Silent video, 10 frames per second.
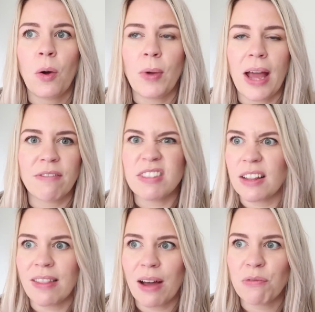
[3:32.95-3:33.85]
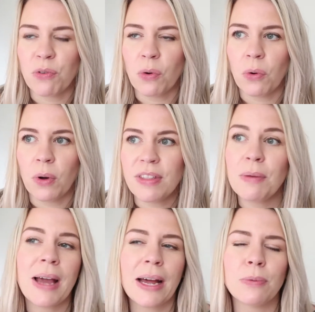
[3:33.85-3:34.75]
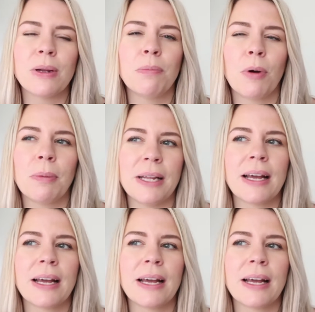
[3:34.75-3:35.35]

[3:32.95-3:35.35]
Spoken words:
We haven't done that I think we had one probably